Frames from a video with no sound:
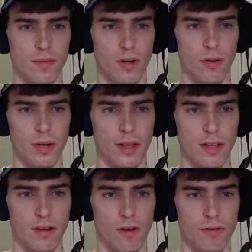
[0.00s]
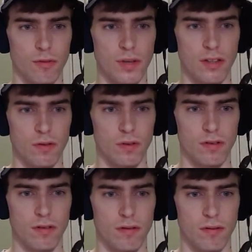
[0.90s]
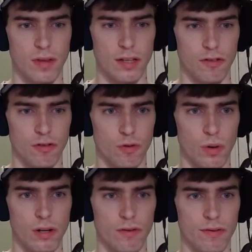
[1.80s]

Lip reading: Oh wait, that also means that's just 12.